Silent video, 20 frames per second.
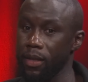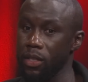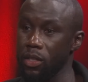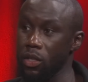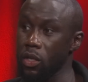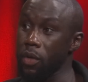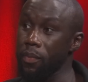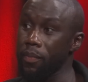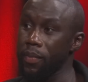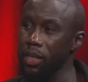
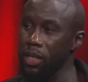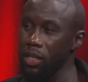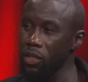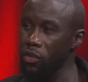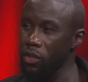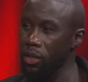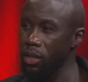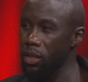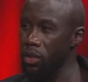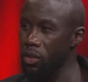the
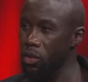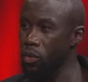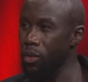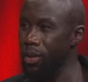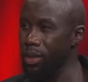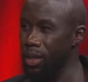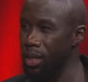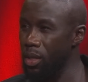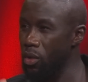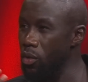competition in the
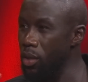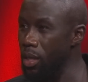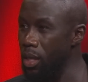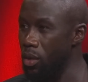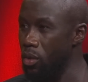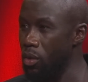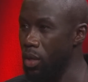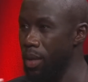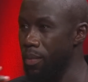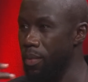squad, and you
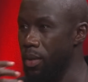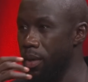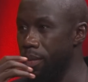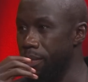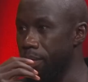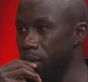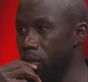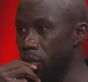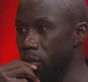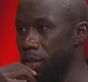need to keep the
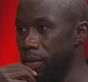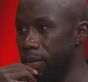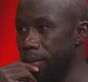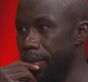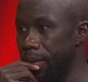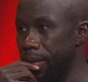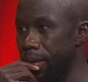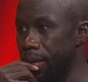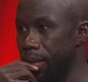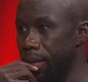competition.
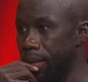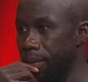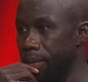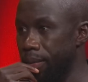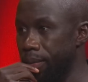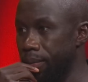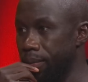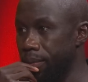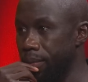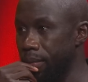
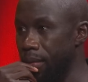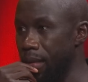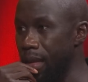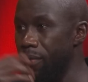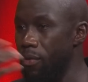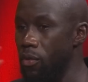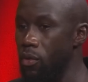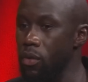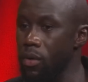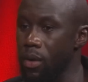
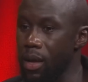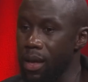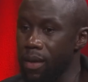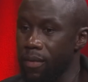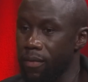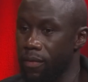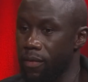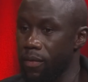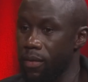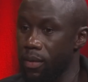If you
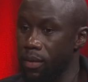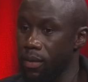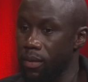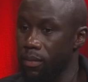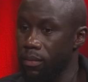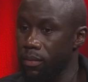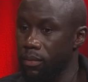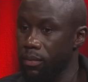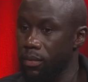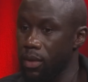have
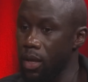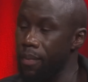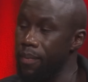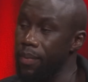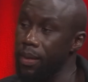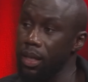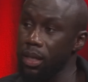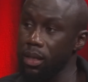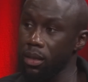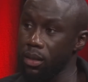a
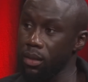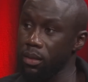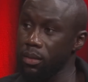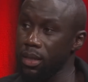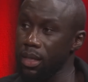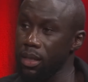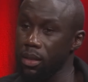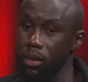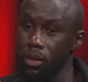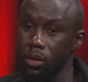player
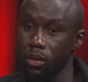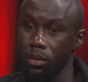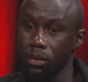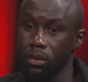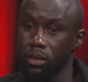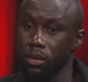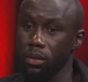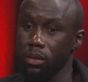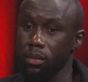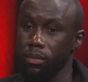that
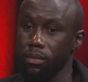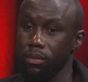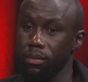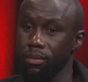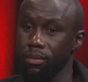knows